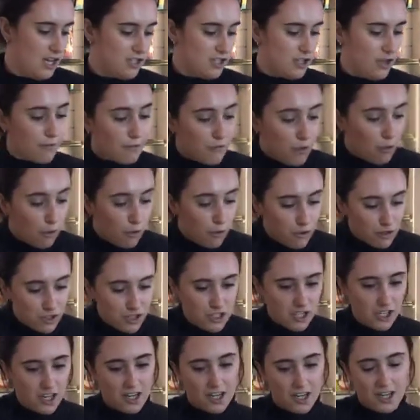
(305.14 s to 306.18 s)
So of
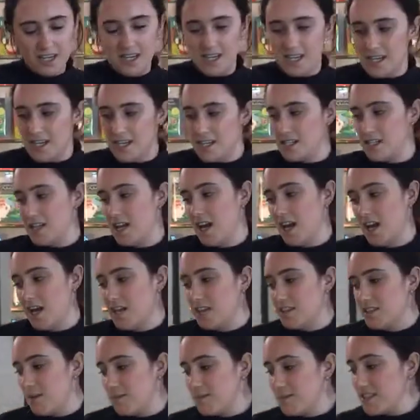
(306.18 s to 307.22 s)
course you're going to need
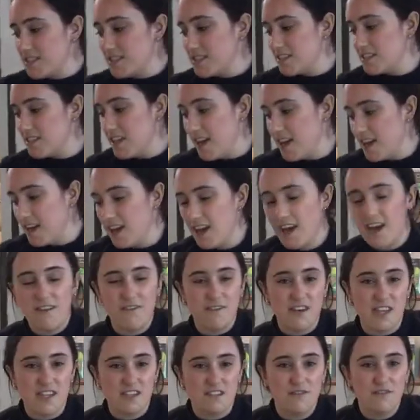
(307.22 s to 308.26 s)
something to say
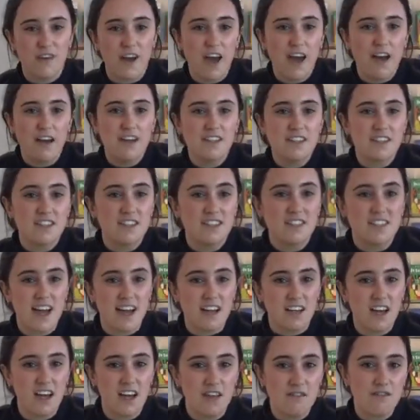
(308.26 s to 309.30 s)
if it's first,
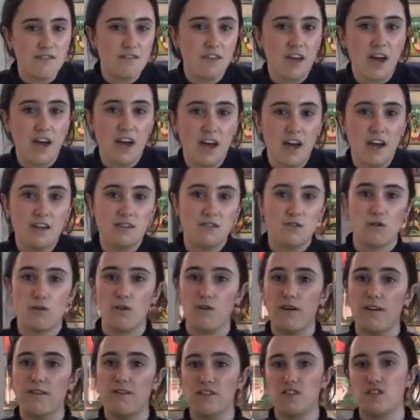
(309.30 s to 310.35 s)
second, third,
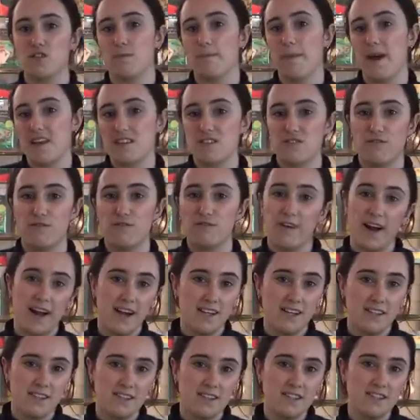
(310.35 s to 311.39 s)
or if it's your best
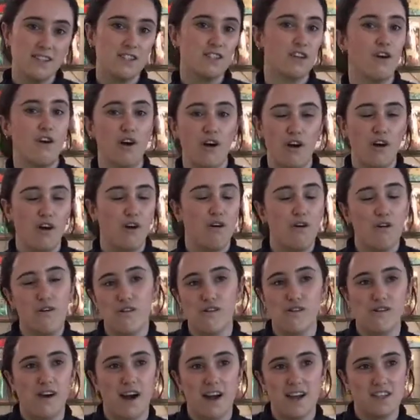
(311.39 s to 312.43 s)
friend,
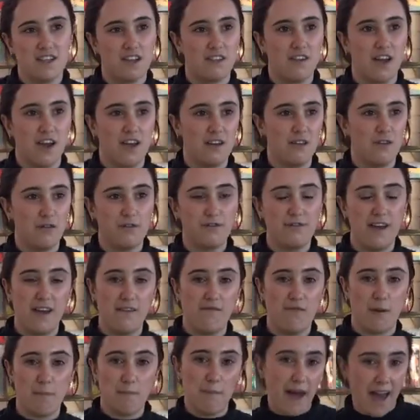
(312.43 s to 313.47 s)
or I don't know, your
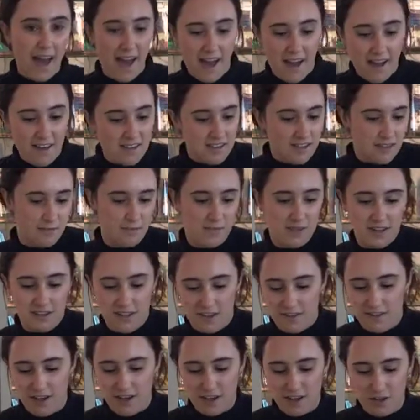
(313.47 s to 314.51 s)
favourite pet, something
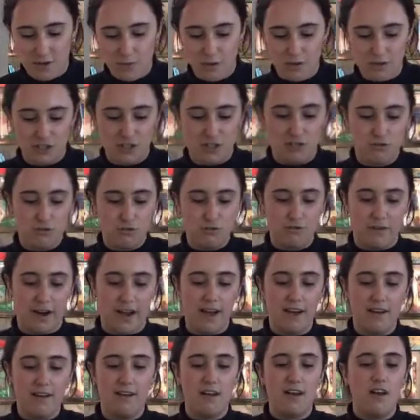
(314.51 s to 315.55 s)
like that. You want to draw
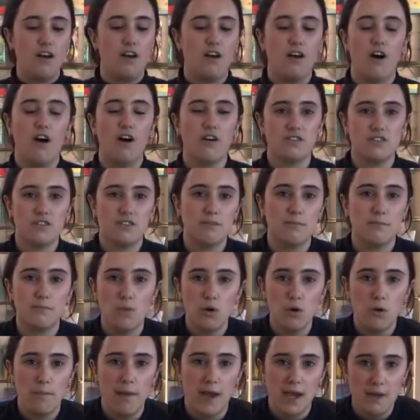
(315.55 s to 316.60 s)
it on some
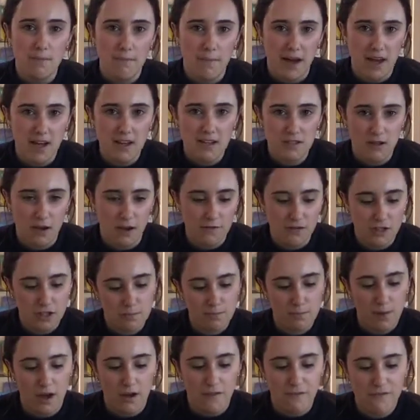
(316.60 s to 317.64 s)
more paper, so I've
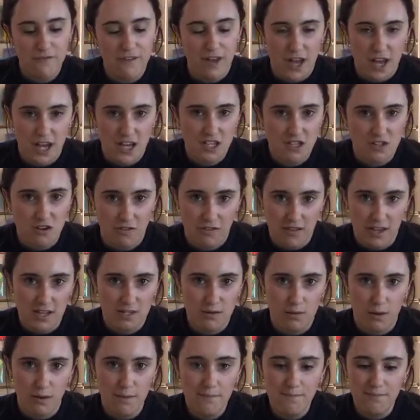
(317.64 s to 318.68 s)
just put first on
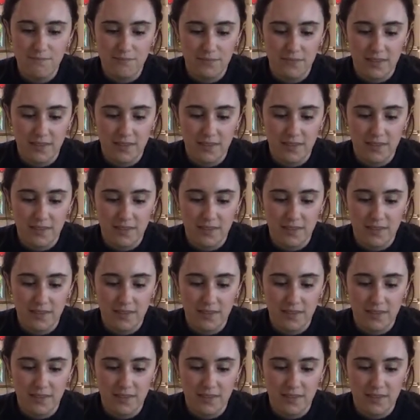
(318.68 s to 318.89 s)
this one.